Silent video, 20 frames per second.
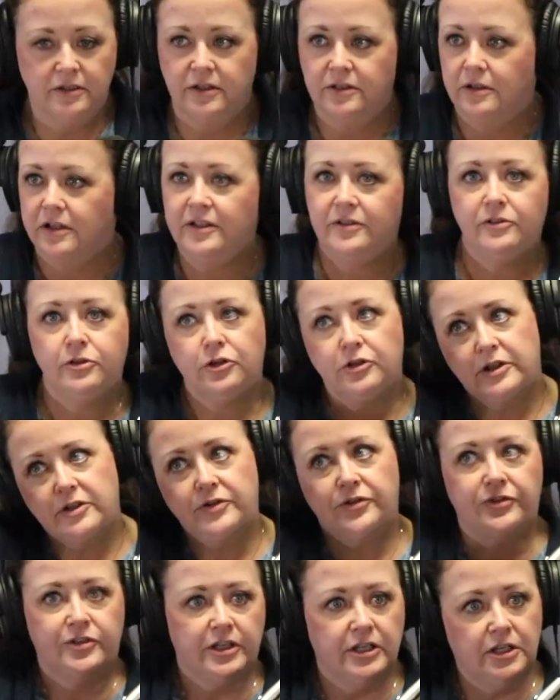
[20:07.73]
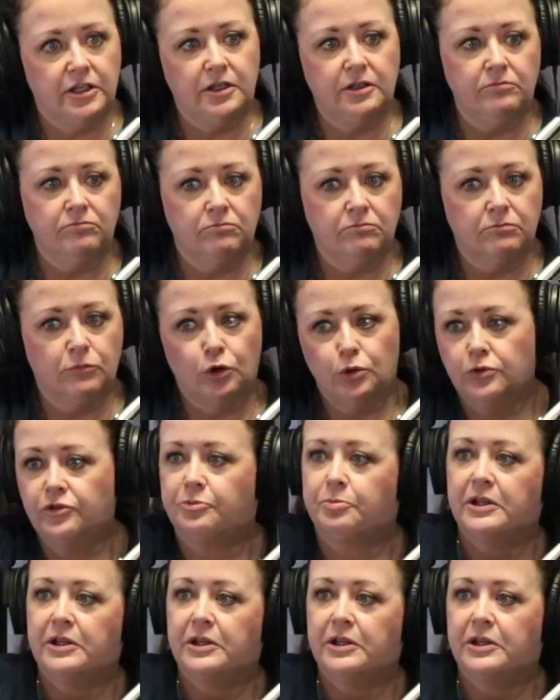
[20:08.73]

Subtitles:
let's look and see who's